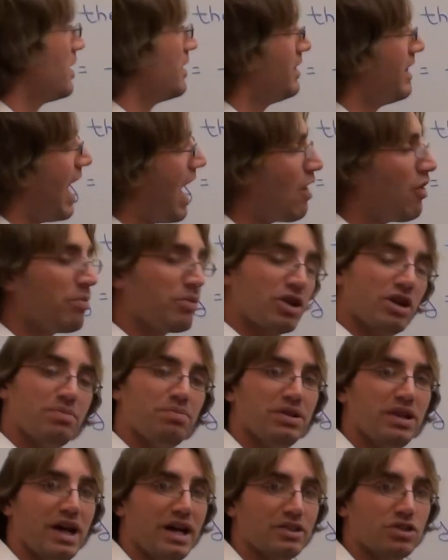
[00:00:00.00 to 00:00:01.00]
Now I'm going
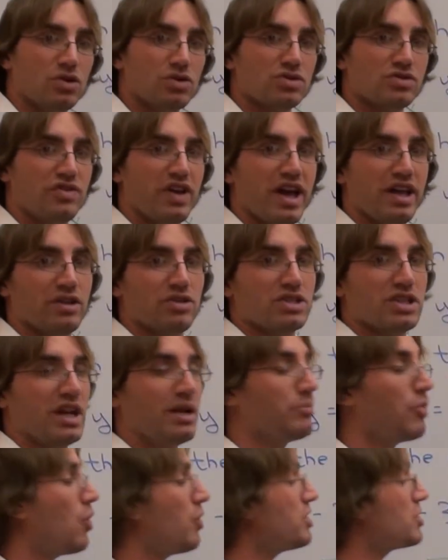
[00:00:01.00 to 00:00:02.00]
to plot those values, and
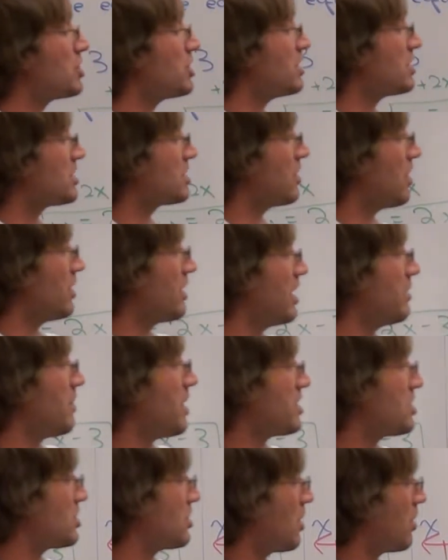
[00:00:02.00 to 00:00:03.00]
I'm always going to start at
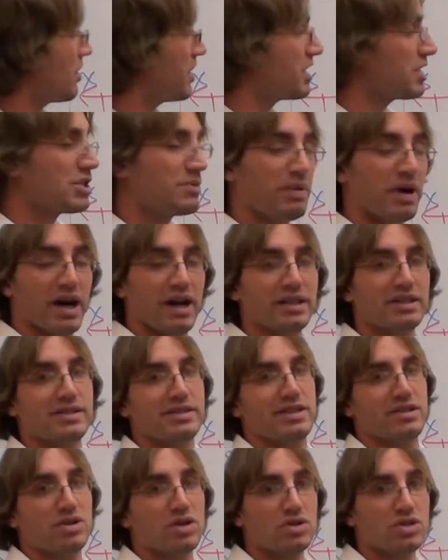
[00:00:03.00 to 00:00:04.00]
my starting spot,
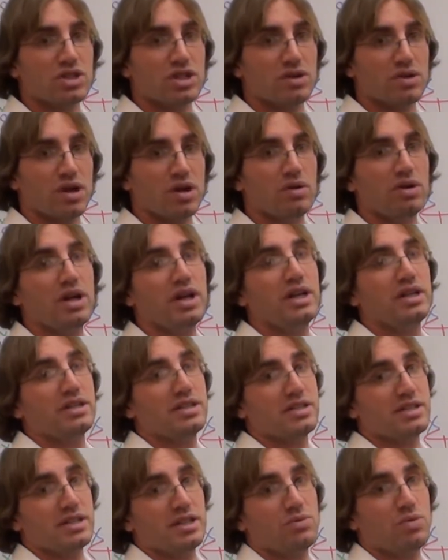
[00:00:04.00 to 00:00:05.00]
0, 0, to
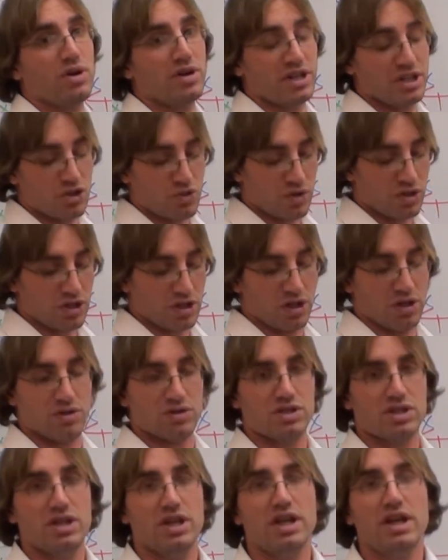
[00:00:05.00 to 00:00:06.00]
see where each one
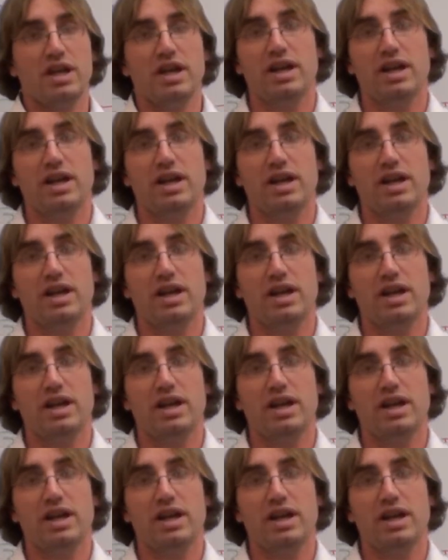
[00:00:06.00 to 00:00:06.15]
goes.